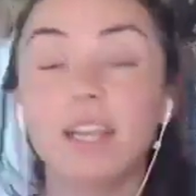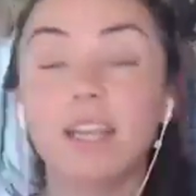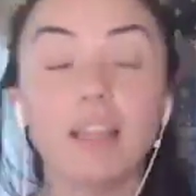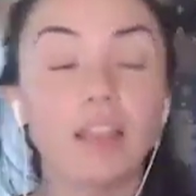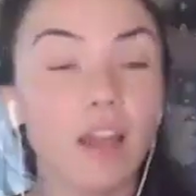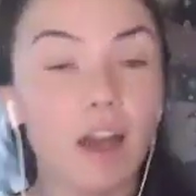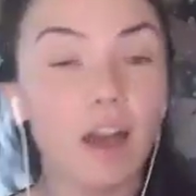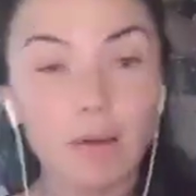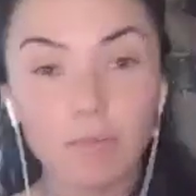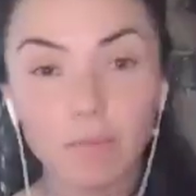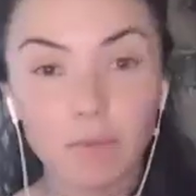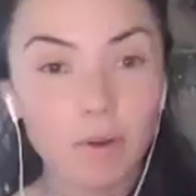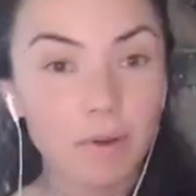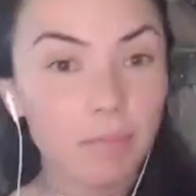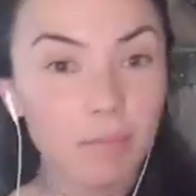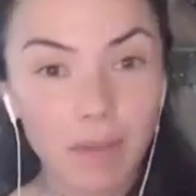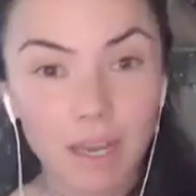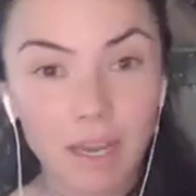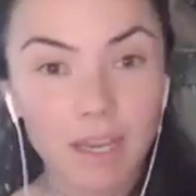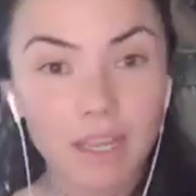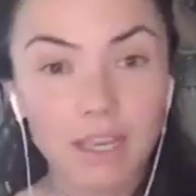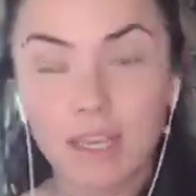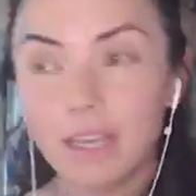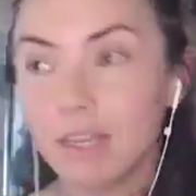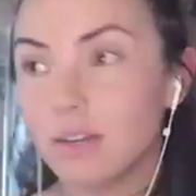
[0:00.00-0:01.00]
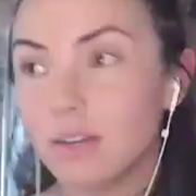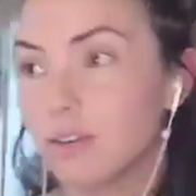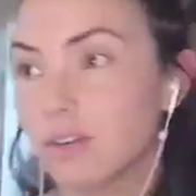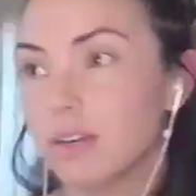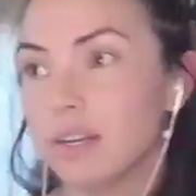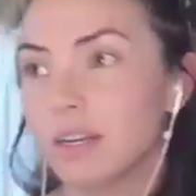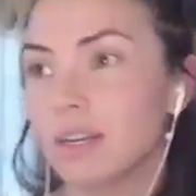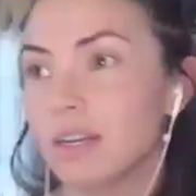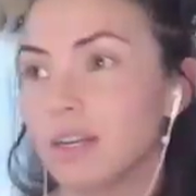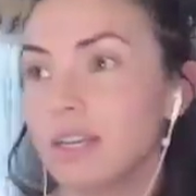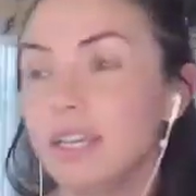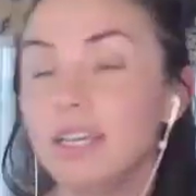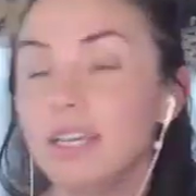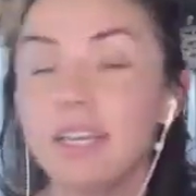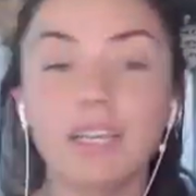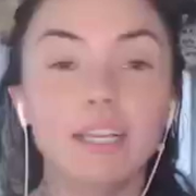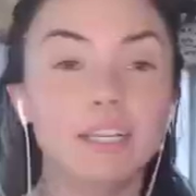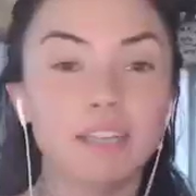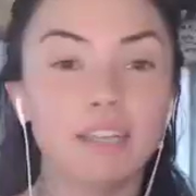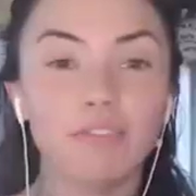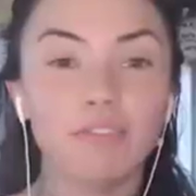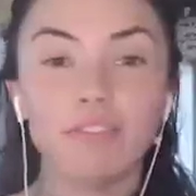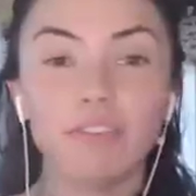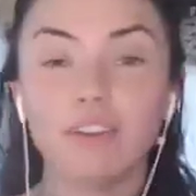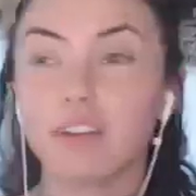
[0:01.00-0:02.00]
a lot more money or need
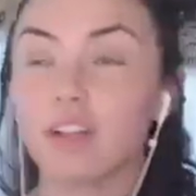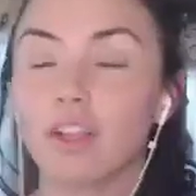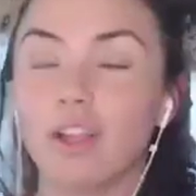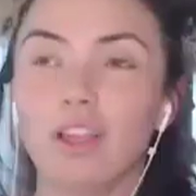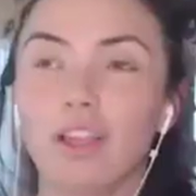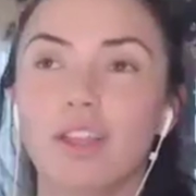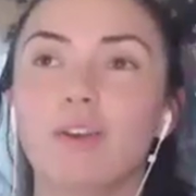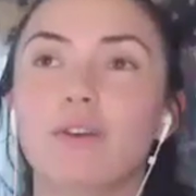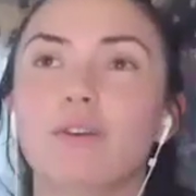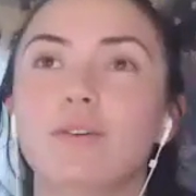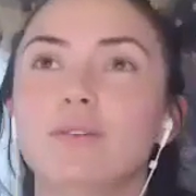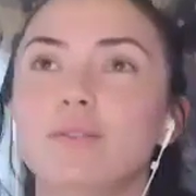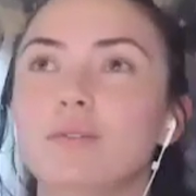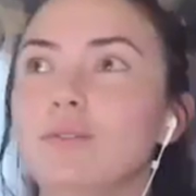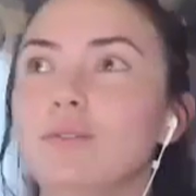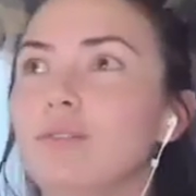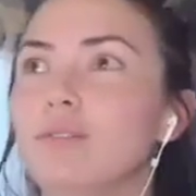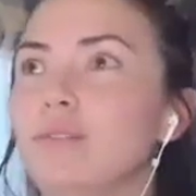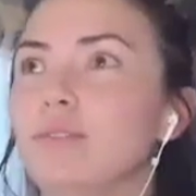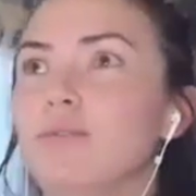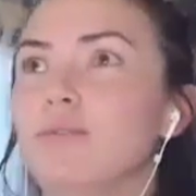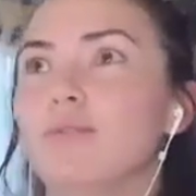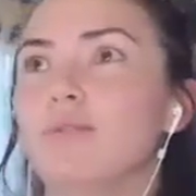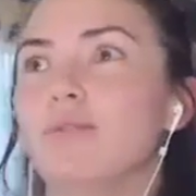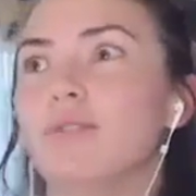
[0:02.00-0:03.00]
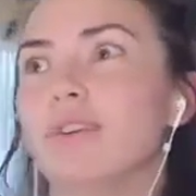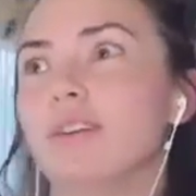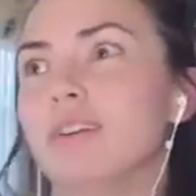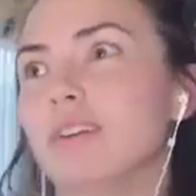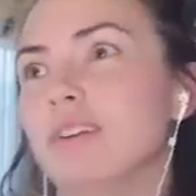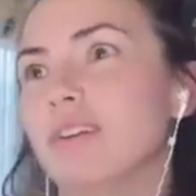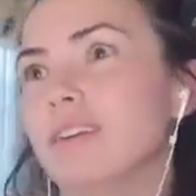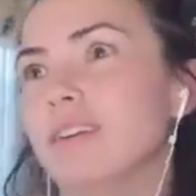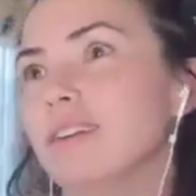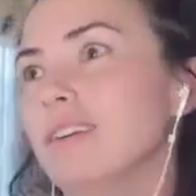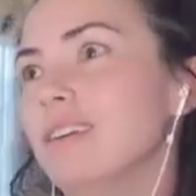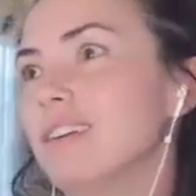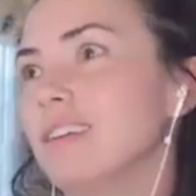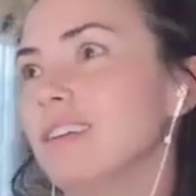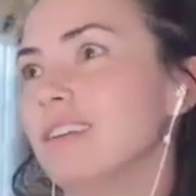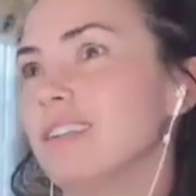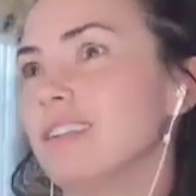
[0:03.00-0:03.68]
different clothes or